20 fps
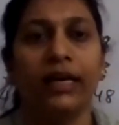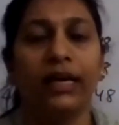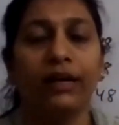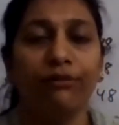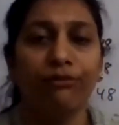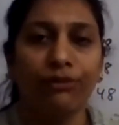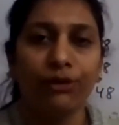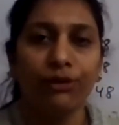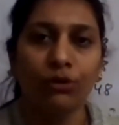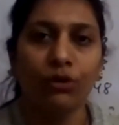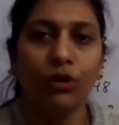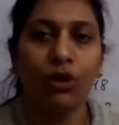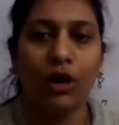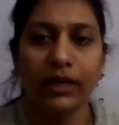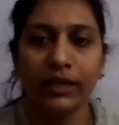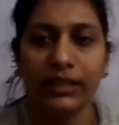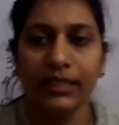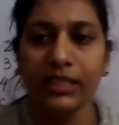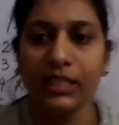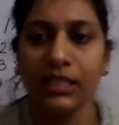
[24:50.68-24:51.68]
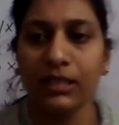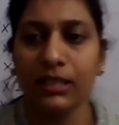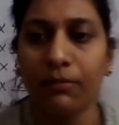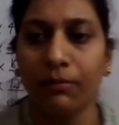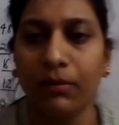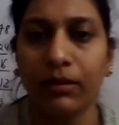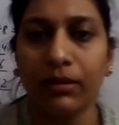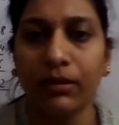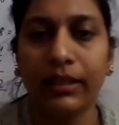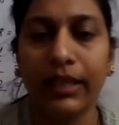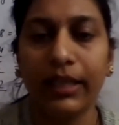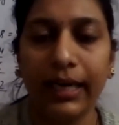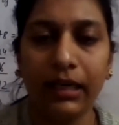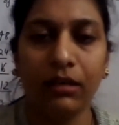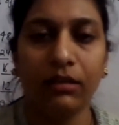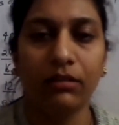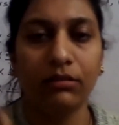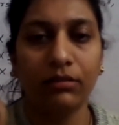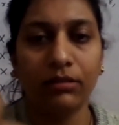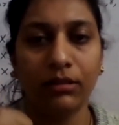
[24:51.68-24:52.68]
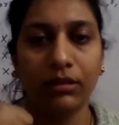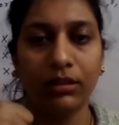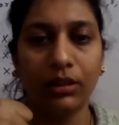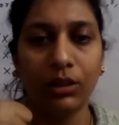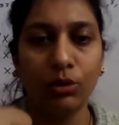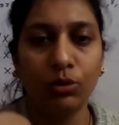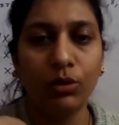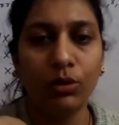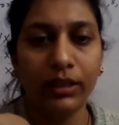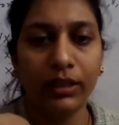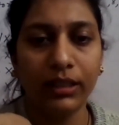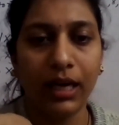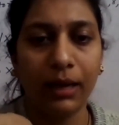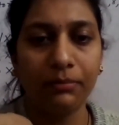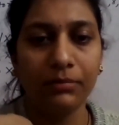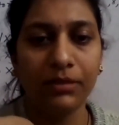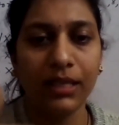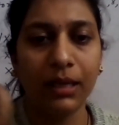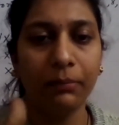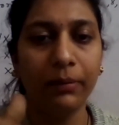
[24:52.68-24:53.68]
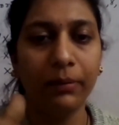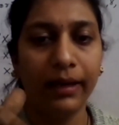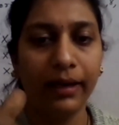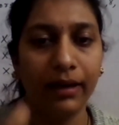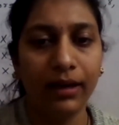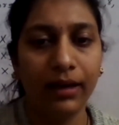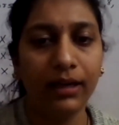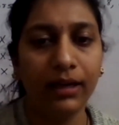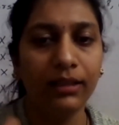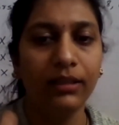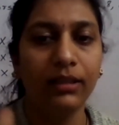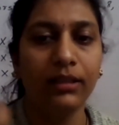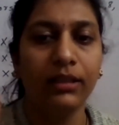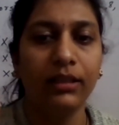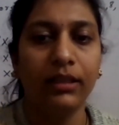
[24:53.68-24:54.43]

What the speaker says: If you got this, then do a thumbs up here.